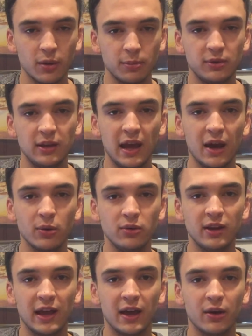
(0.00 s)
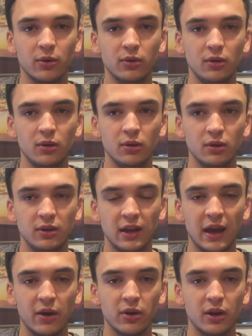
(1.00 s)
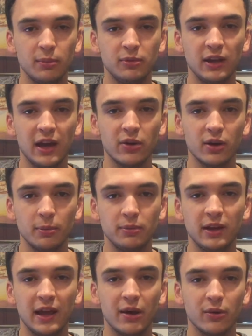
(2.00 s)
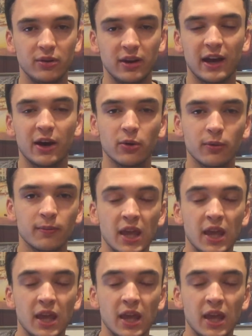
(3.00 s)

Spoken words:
up, down, down, down, up, down, up, down, down.